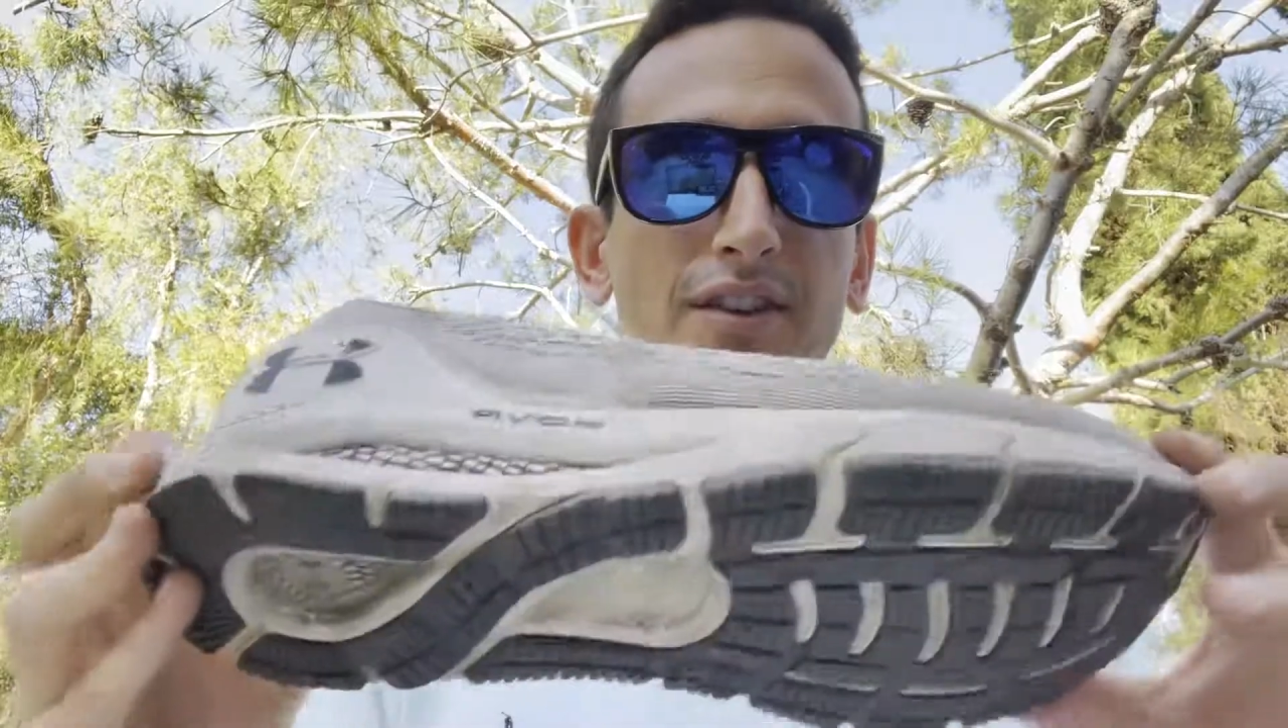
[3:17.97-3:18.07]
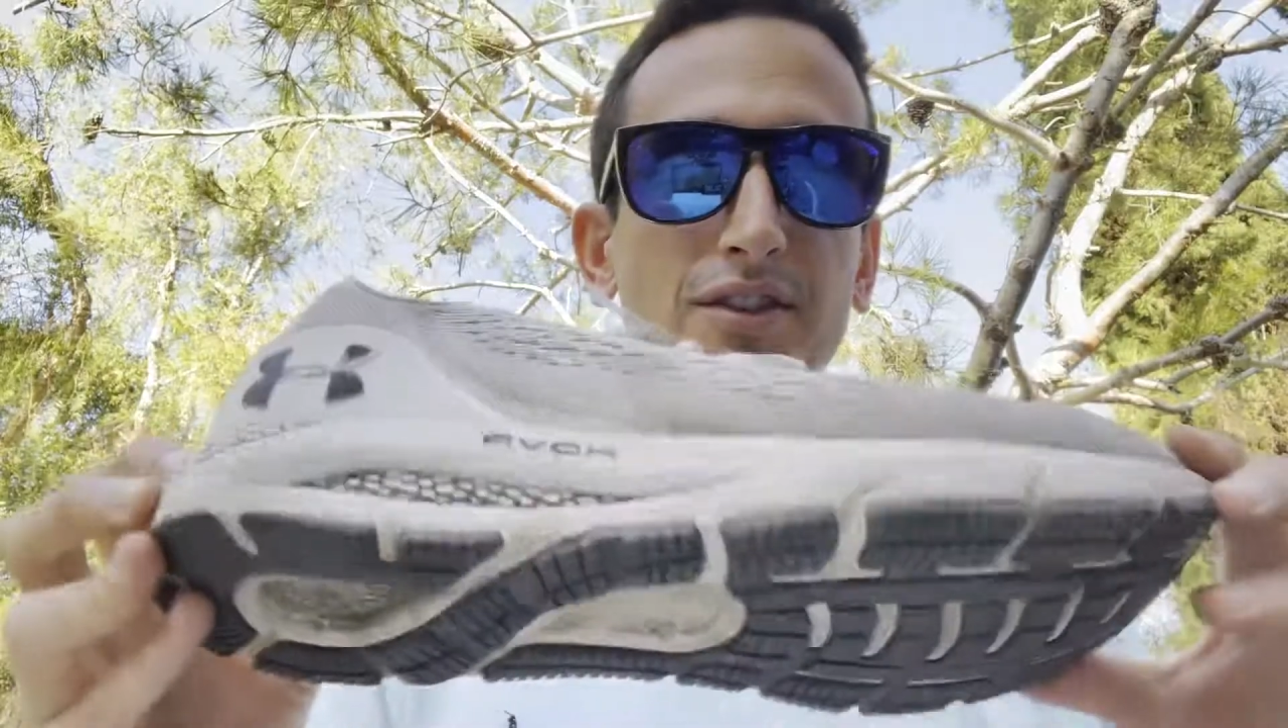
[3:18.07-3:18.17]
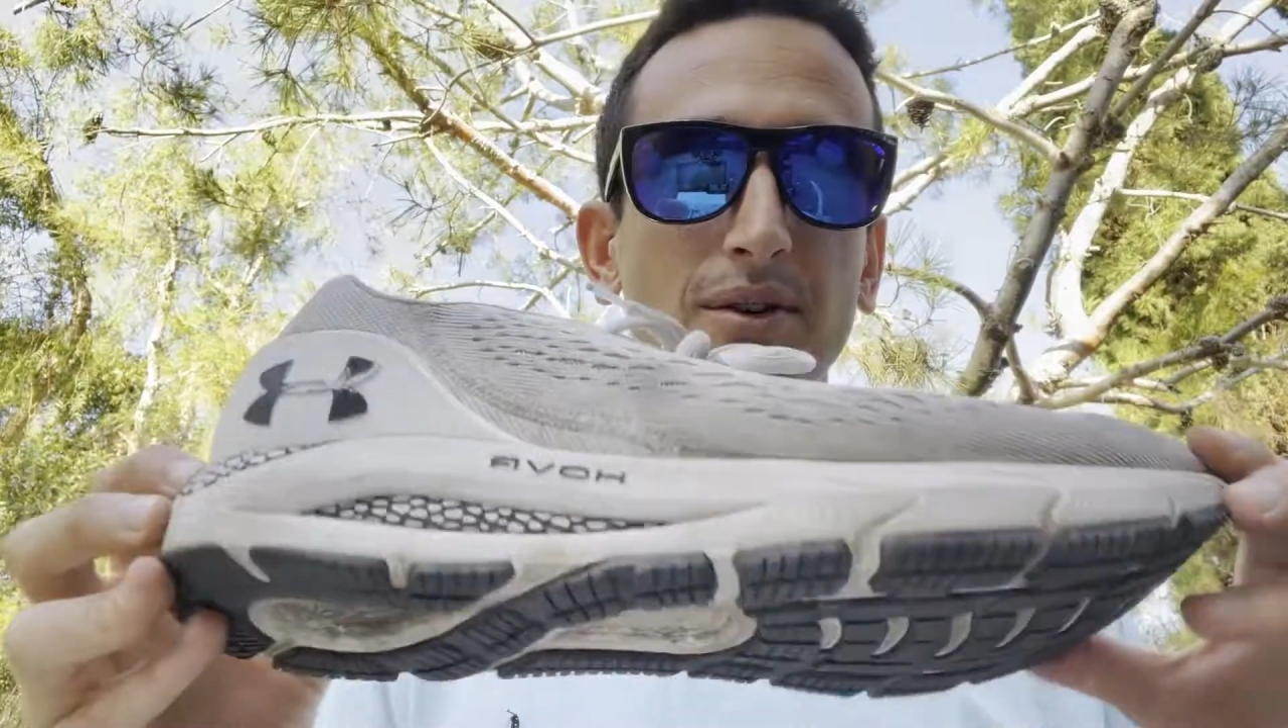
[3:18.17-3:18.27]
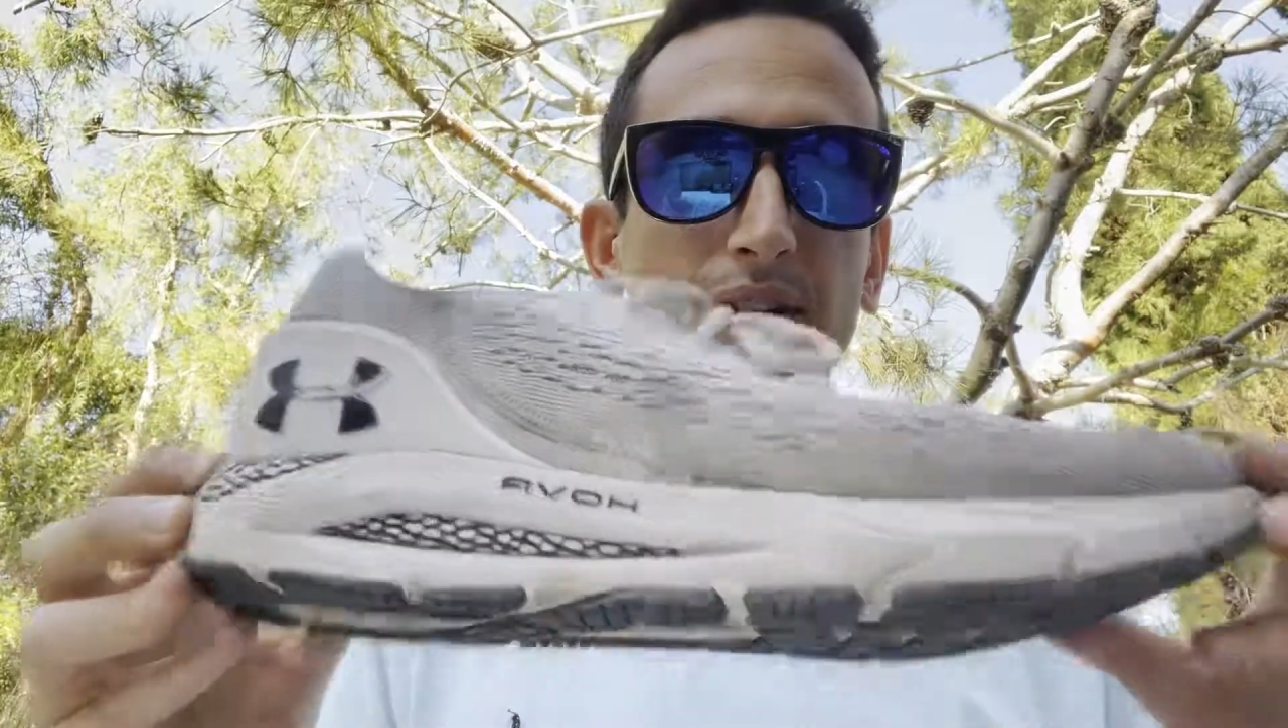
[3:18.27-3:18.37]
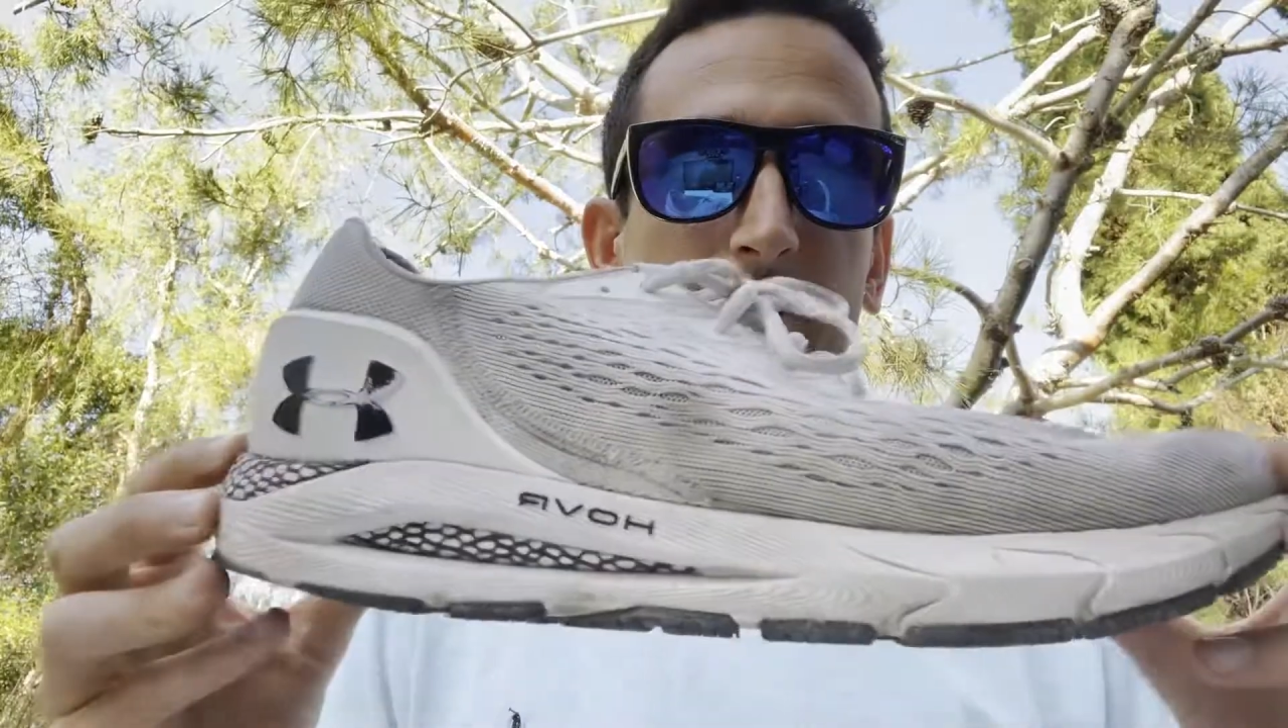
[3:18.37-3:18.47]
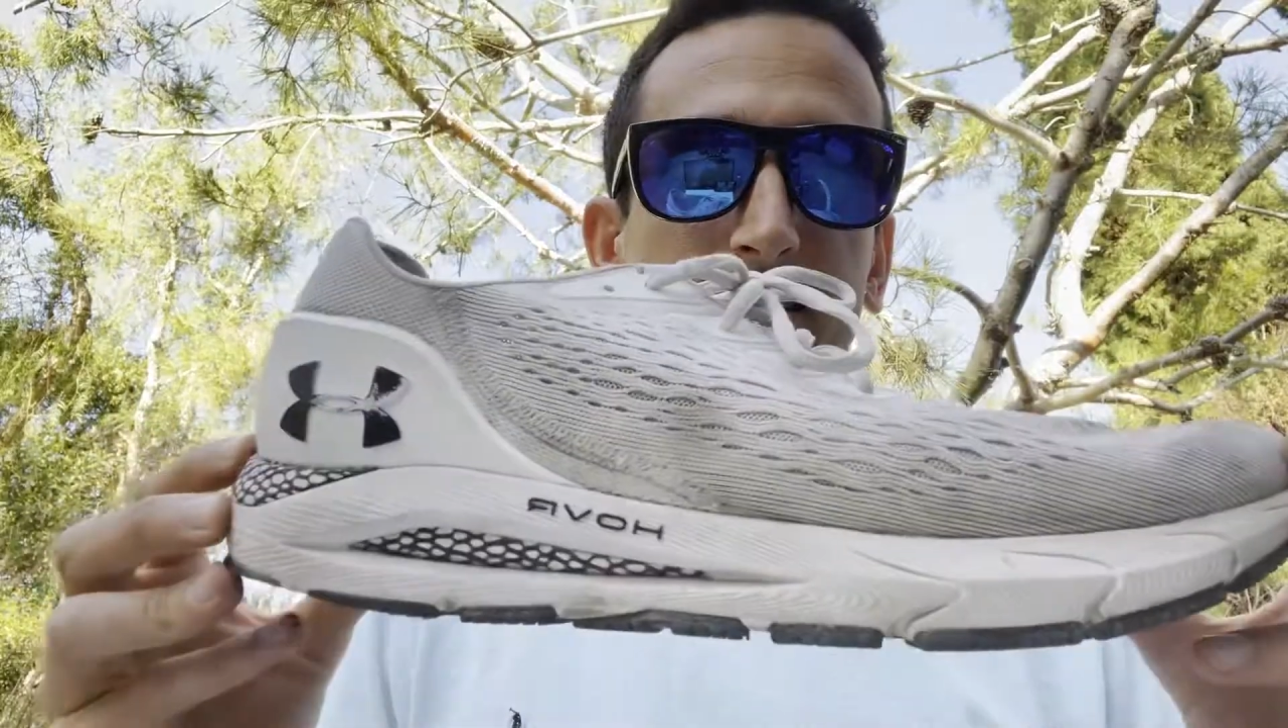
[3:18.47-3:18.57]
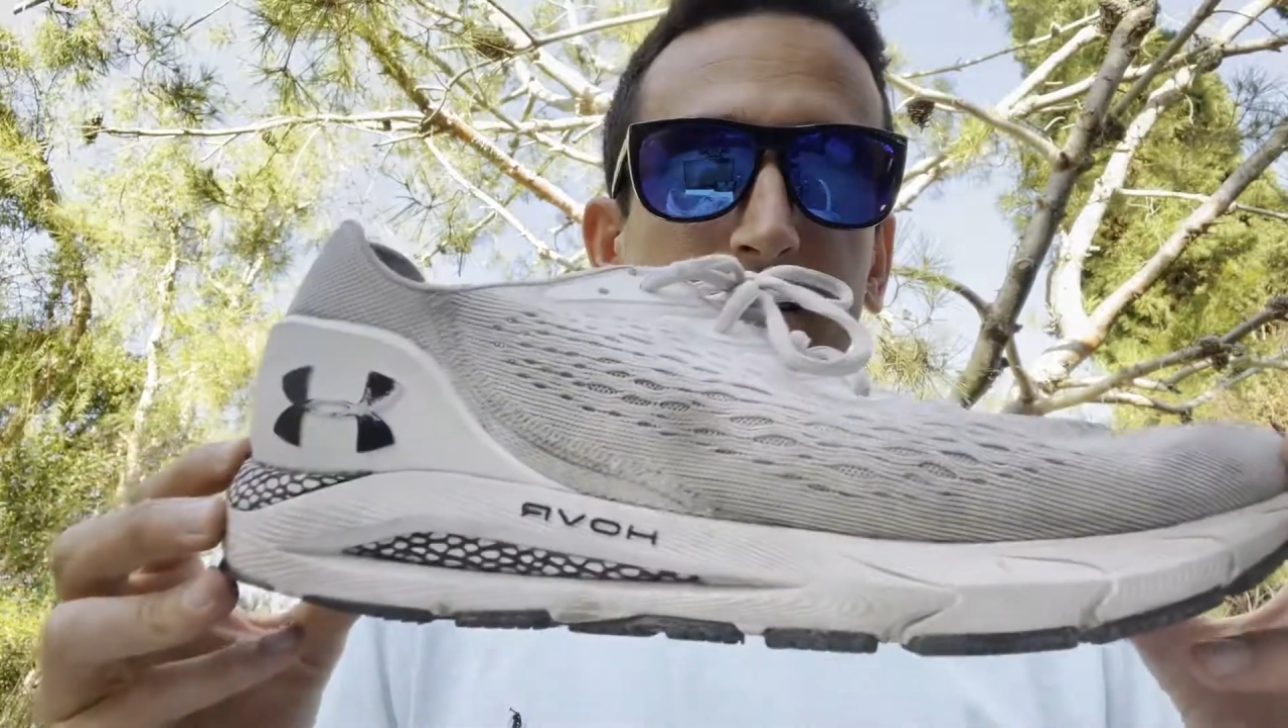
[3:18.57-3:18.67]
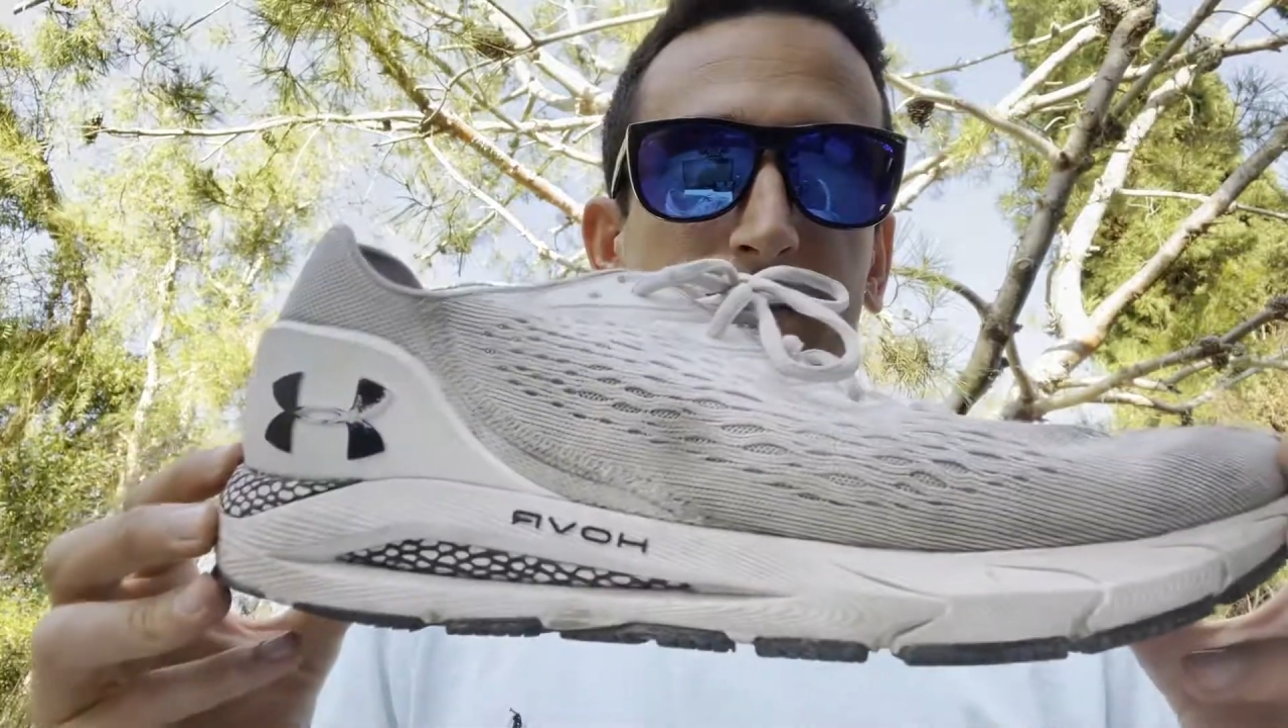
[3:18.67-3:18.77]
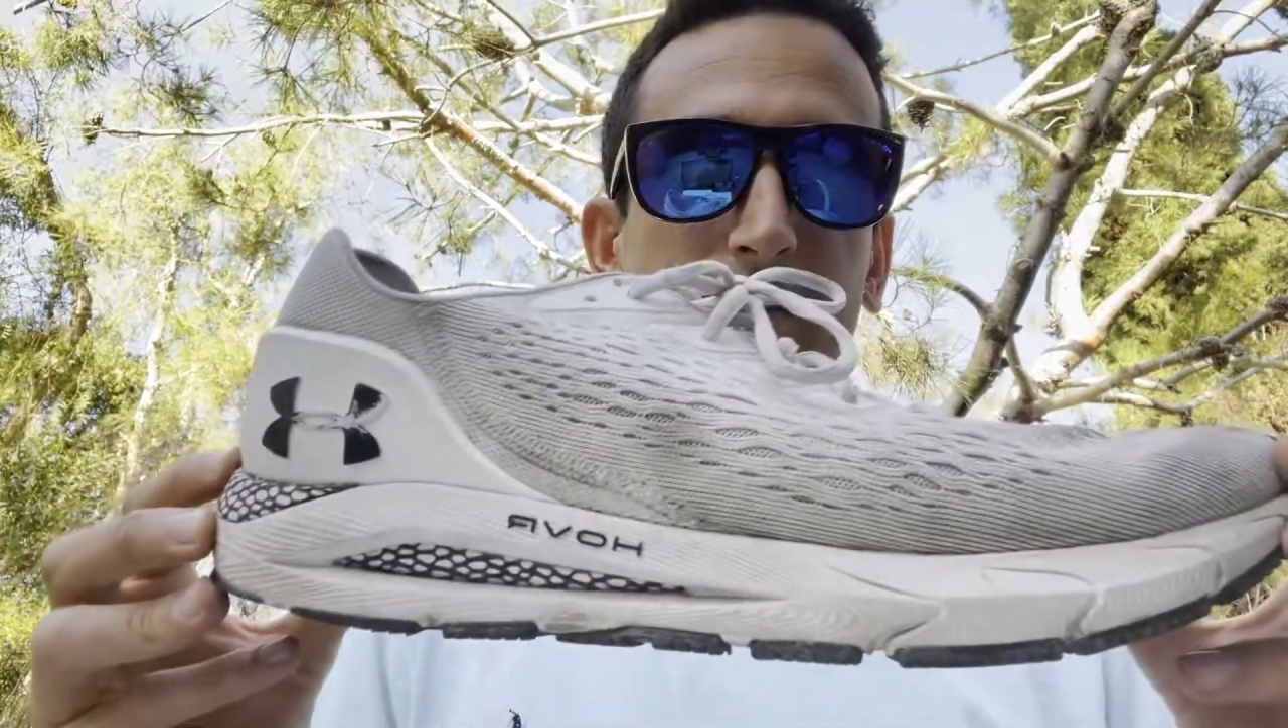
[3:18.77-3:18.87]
shoe is,